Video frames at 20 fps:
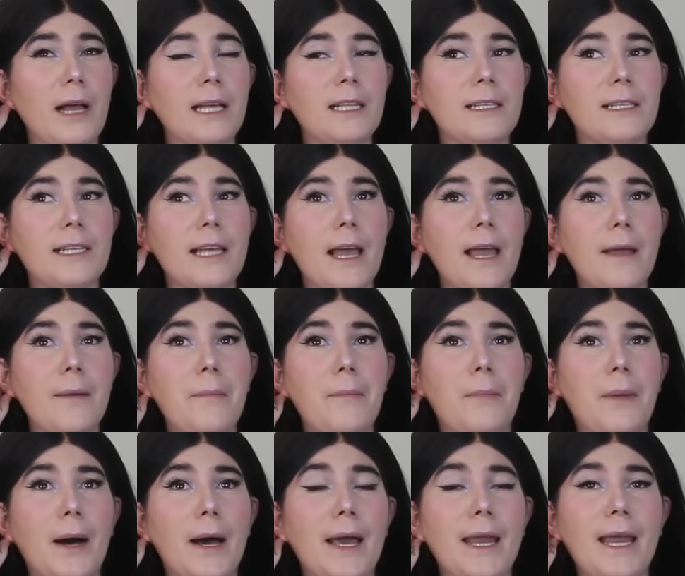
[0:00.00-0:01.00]
I'd say,
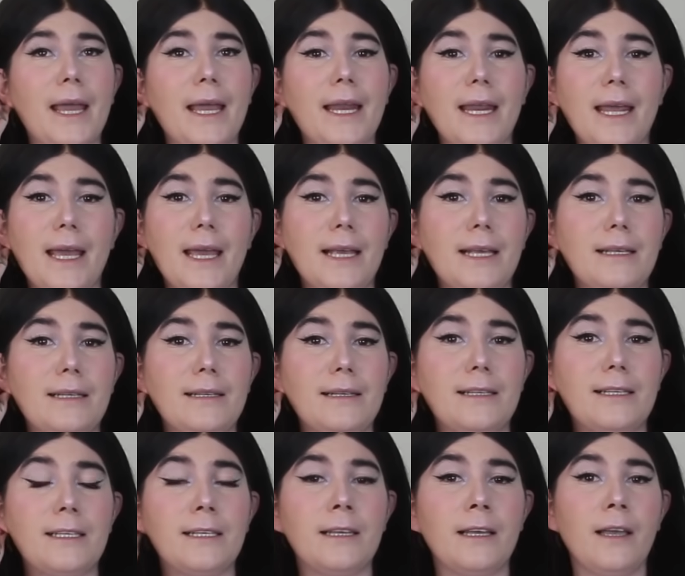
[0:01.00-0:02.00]
but it
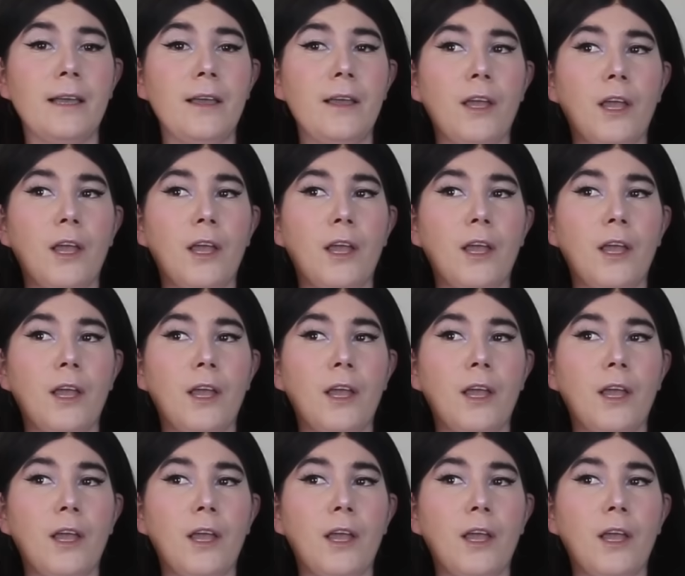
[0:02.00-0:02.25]
is